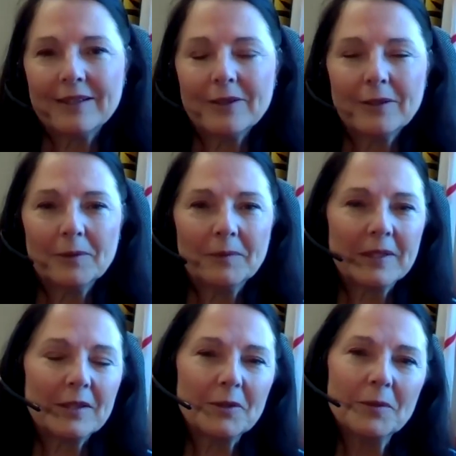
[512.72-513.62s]
Oh,
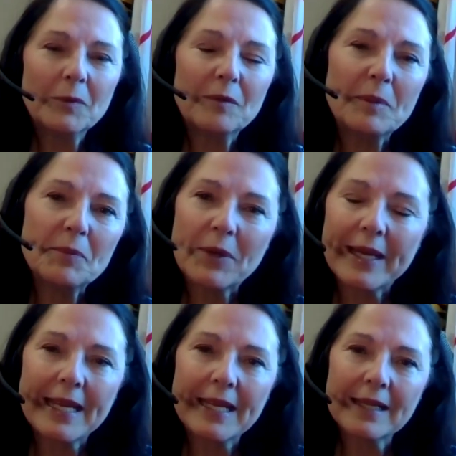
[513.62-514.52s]
we've been
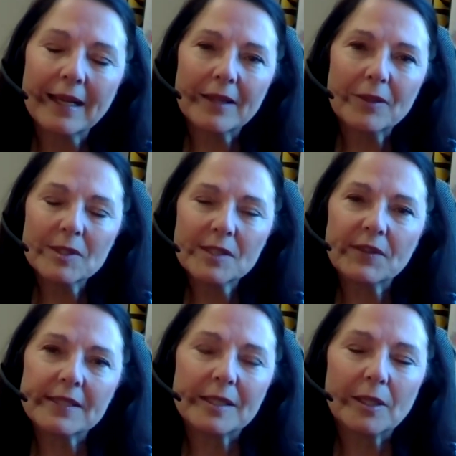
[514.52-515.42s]
praying, those of
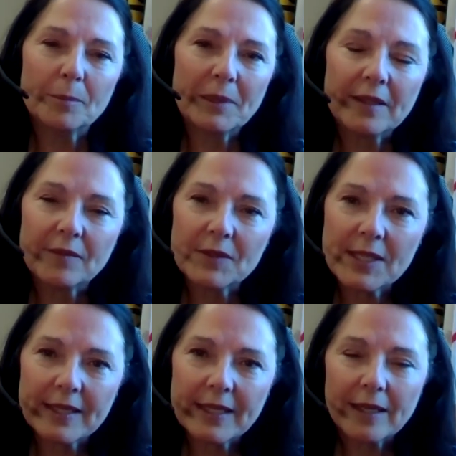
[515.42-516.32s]
us that are believers
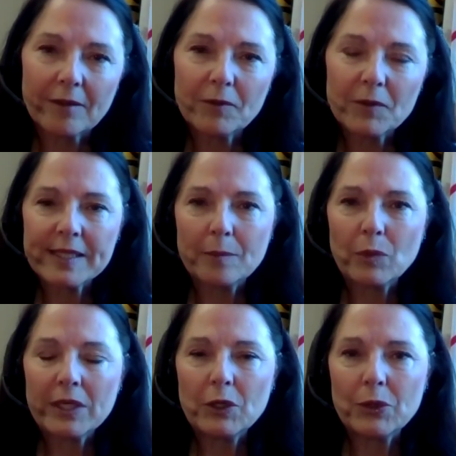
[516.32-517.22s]
on the Hill, for
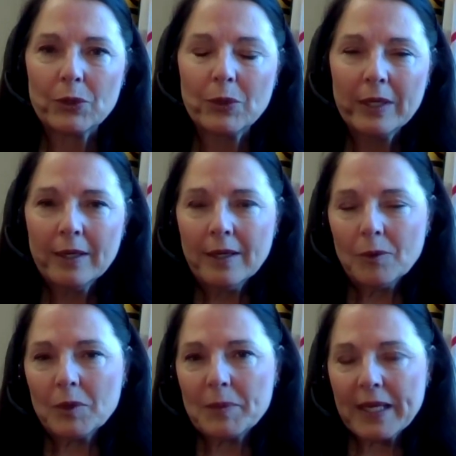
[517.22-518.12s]
someone who
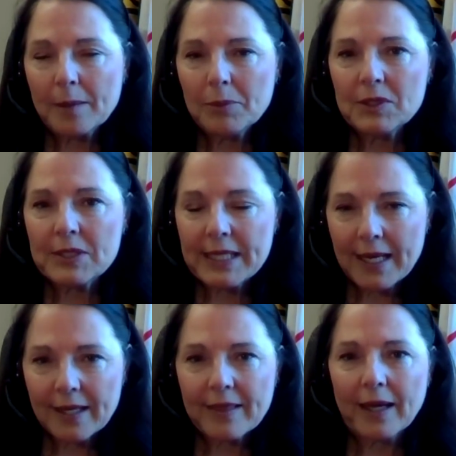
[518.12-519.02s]
would be able to
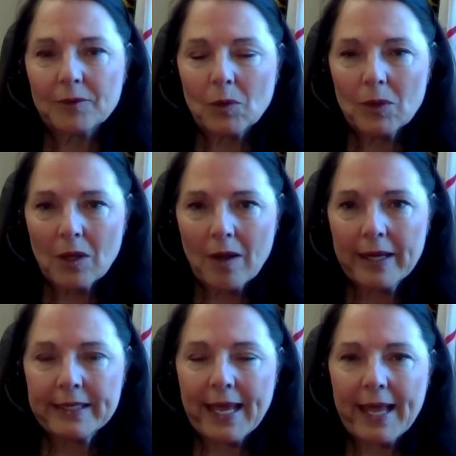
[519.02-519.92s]
take that role
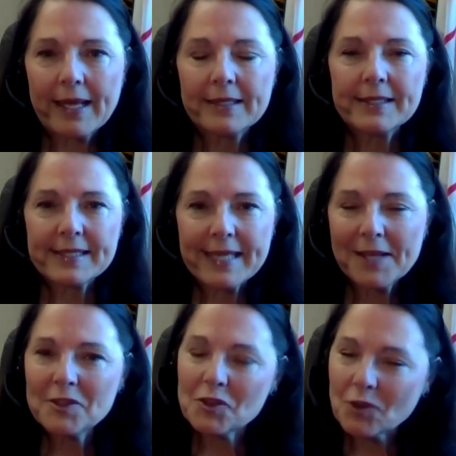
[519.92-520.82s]
on and
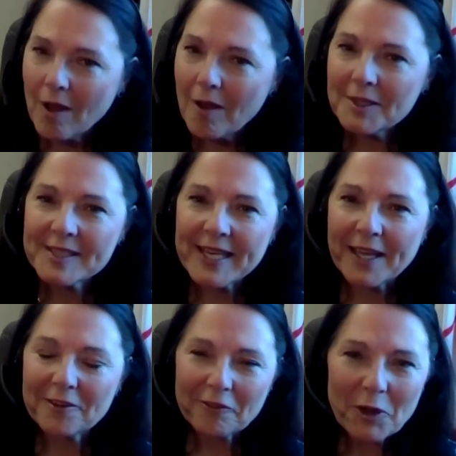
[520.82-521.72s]
stand strong,
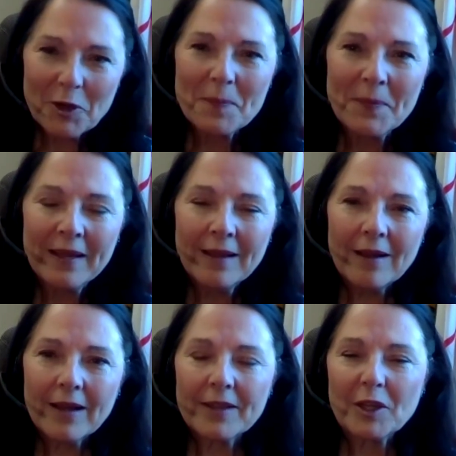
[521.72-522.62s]
stand firm
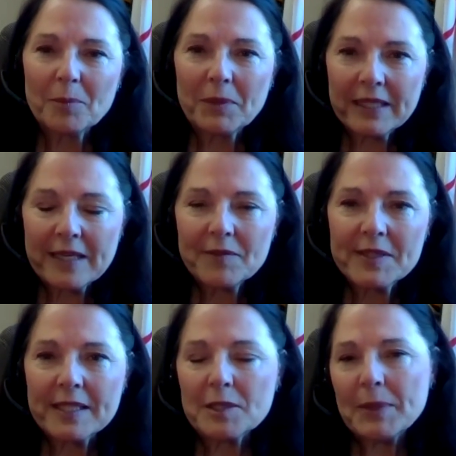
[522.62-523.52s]
in their beliefs,
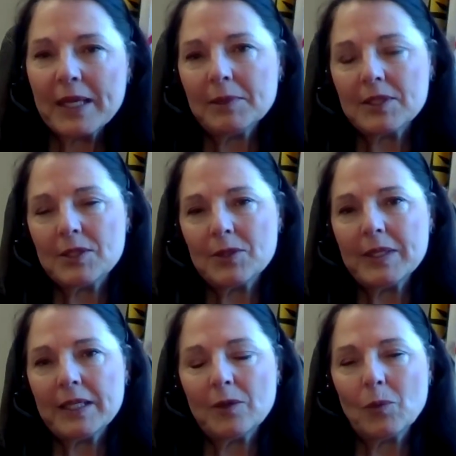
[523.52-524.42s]
and to be able to do it
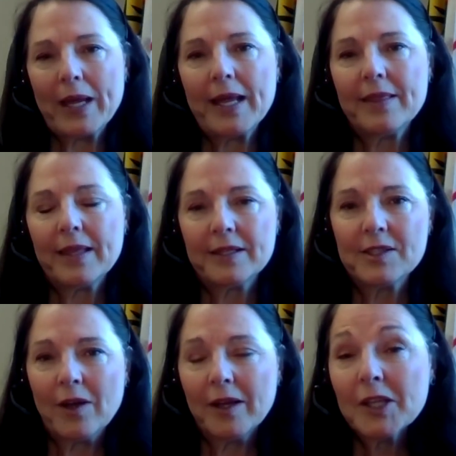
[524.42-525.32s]
in a way that is
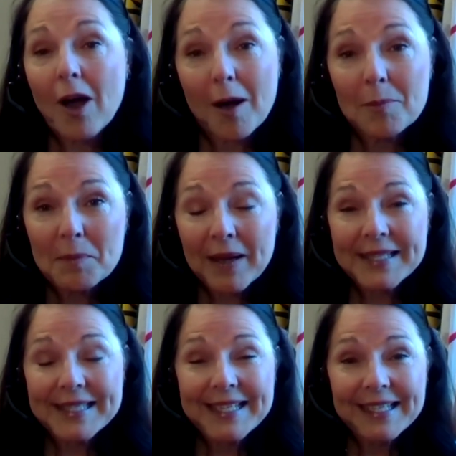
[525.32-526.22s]

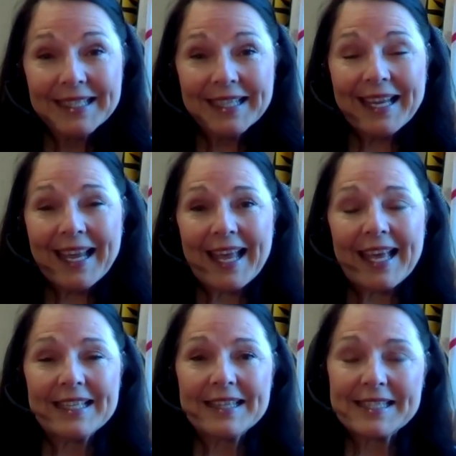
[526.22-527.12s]
non-compromising
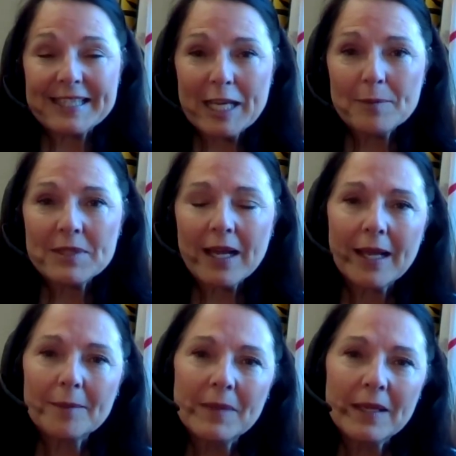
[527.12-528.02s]
and at the same
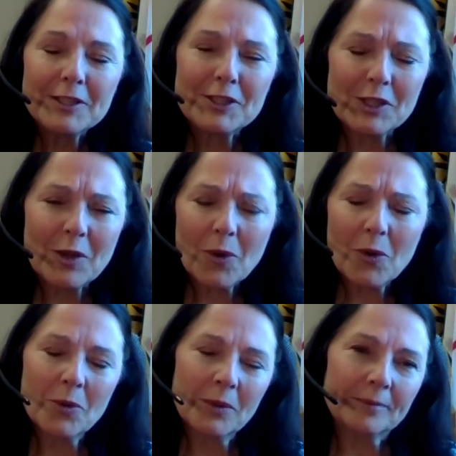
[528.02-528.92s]
time
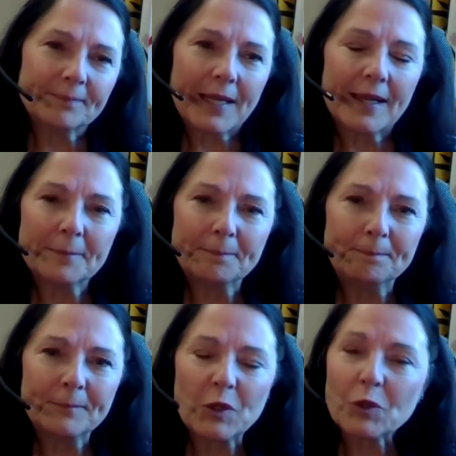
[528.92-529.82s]
so
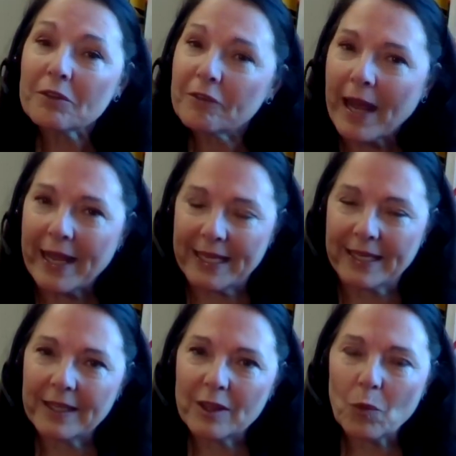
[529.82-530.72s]
unifying
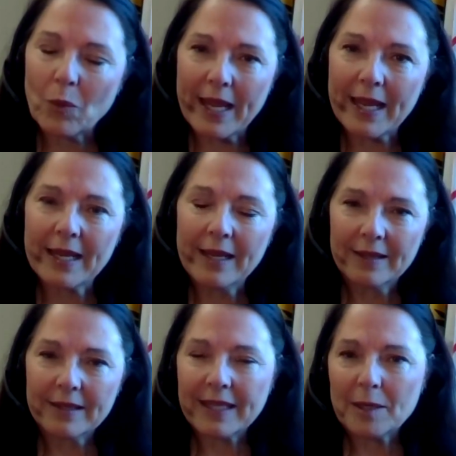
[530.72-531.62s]
in the way
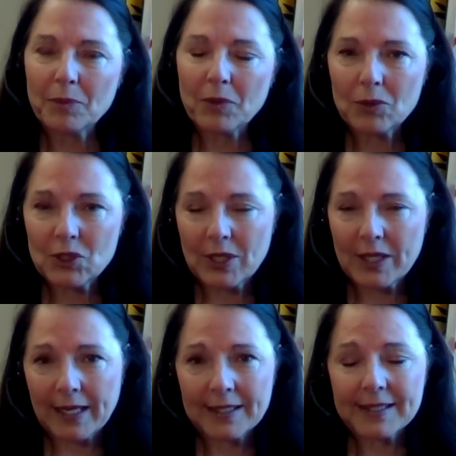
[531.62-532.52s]
that they approach
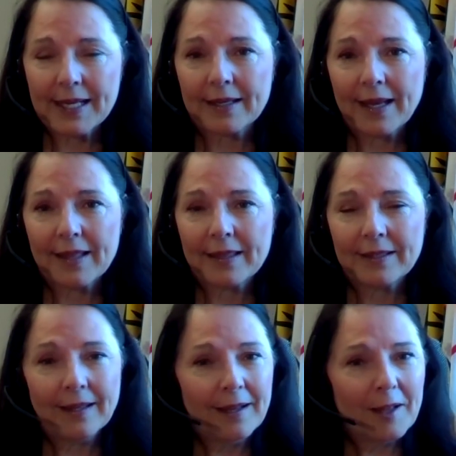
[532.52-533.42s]
things. And
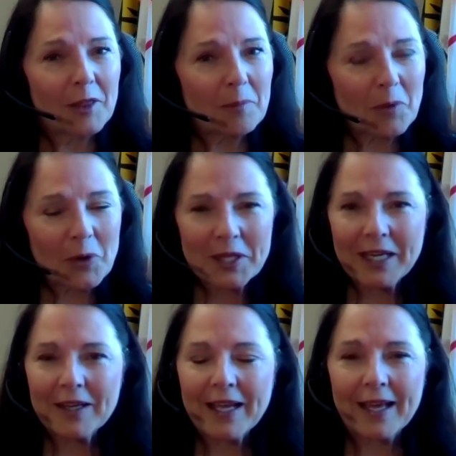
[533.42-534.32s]
the more that
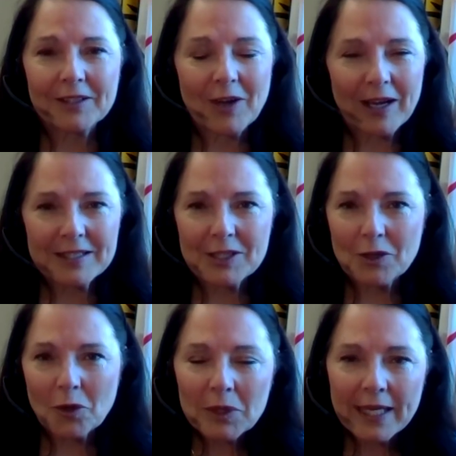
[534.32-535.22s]
I had gotten to
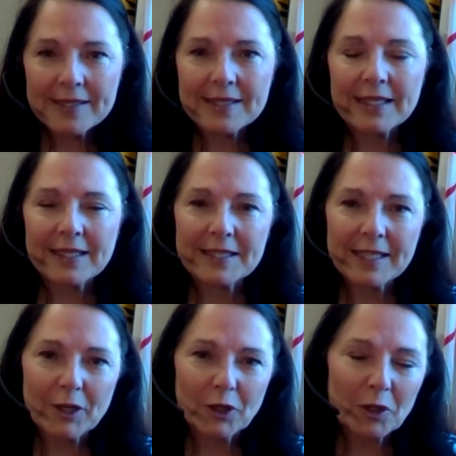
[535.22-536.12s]
know Leslyn and to
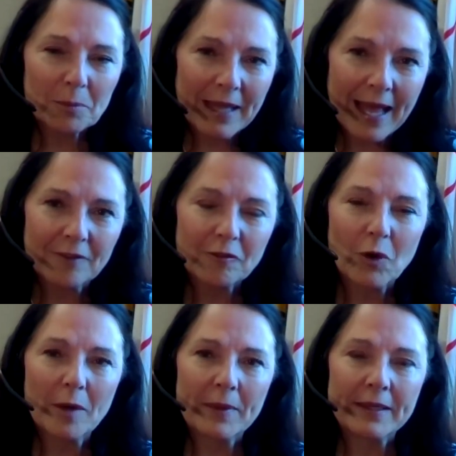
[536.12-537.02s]
hear her
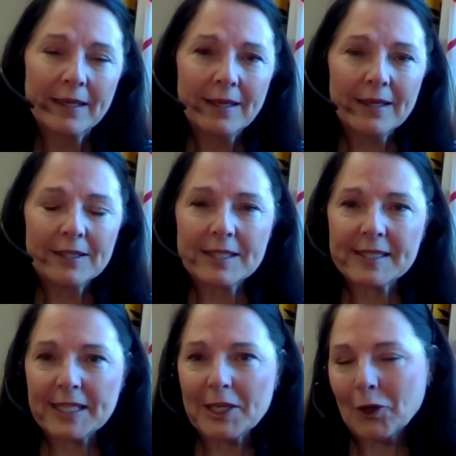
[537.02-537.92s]
platform and to
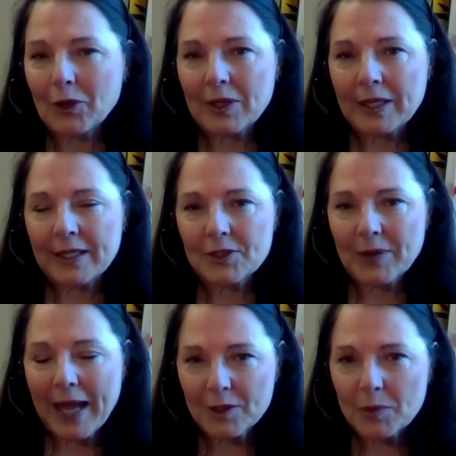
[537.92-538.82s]
see her
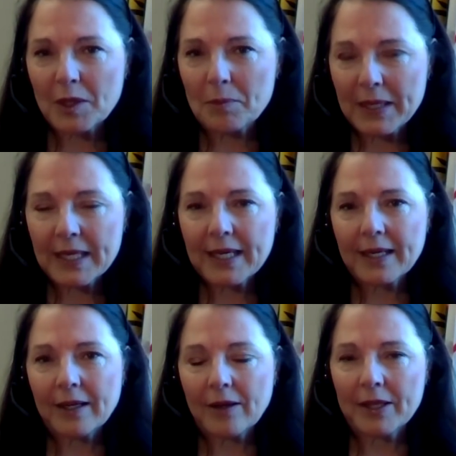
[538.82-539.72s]
interact with the
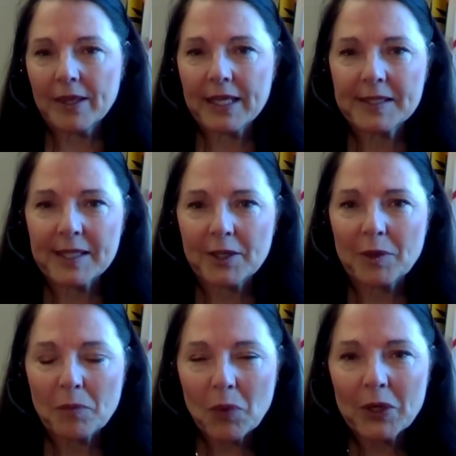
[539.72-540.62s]
media on things that are
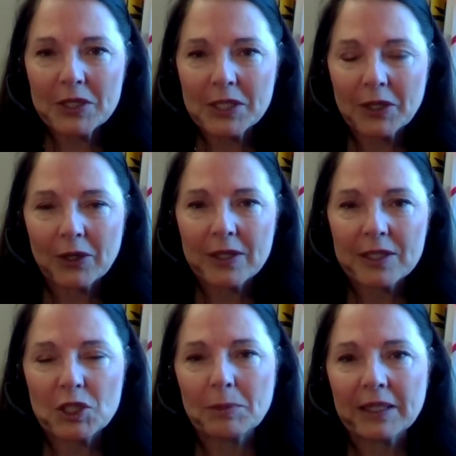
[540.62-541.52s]
important to her that
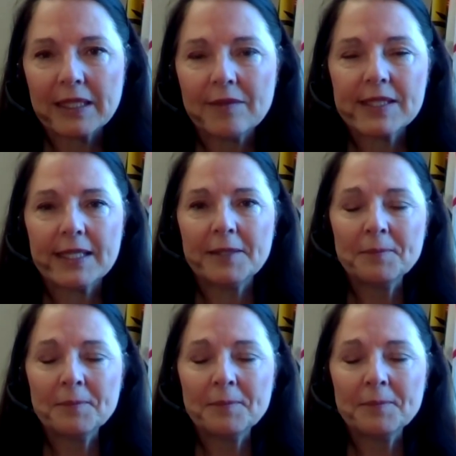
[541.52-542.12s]
she believes in,